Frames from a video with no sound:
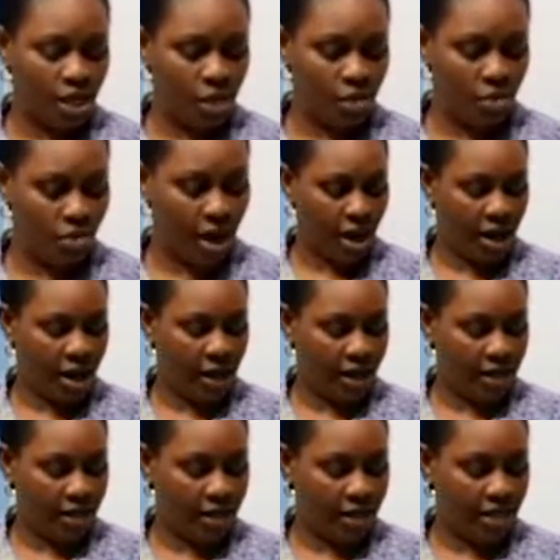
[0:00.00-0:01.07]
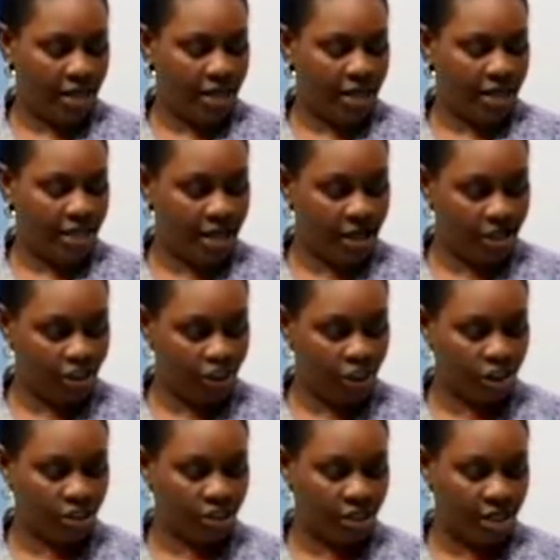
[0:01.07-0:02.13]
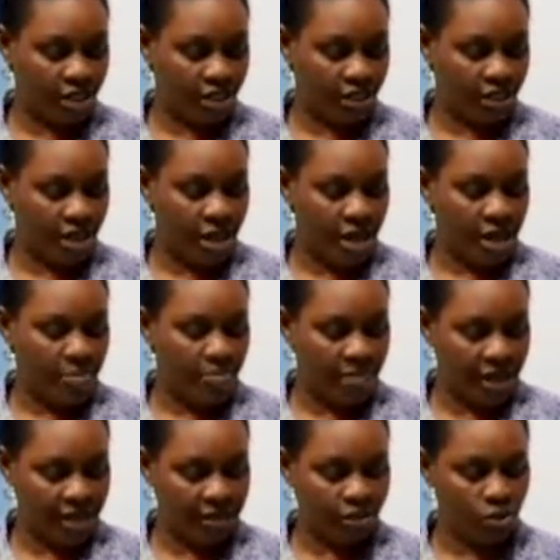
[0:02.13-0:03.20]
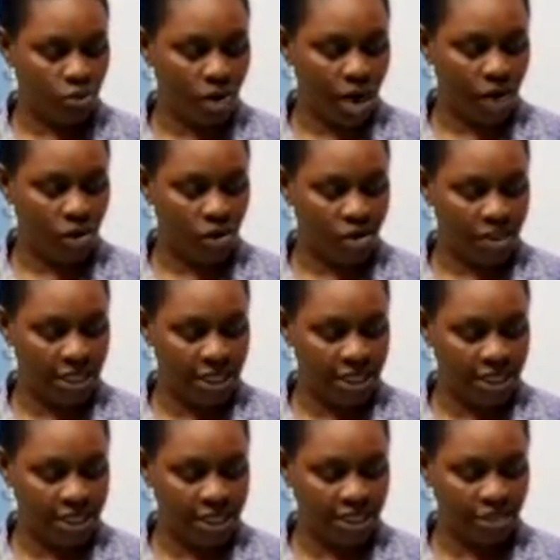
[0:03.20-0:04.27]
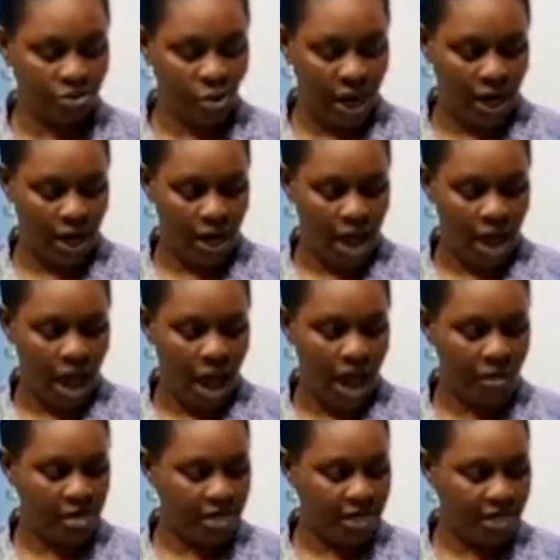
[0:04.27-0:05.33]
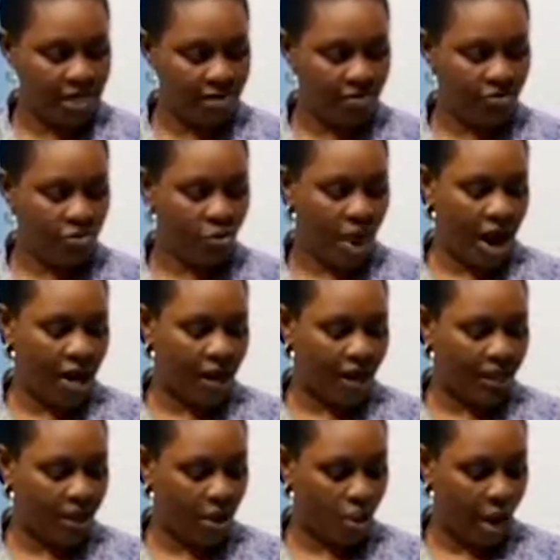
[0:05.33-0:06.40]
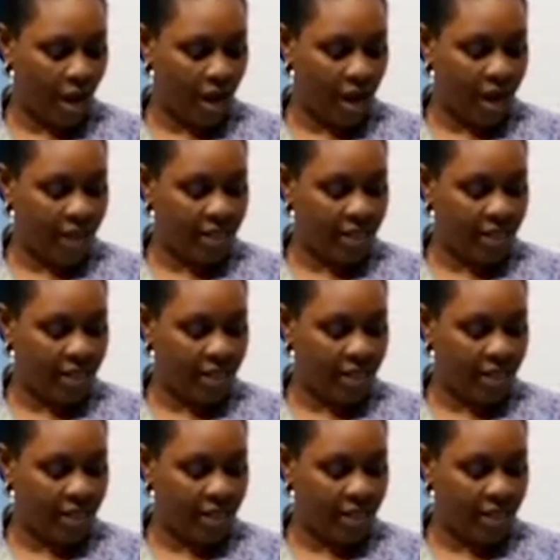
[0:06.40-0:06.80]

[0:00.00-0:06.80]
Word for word: You kind. Then she says, But you cannot eat this one. I will give you another one.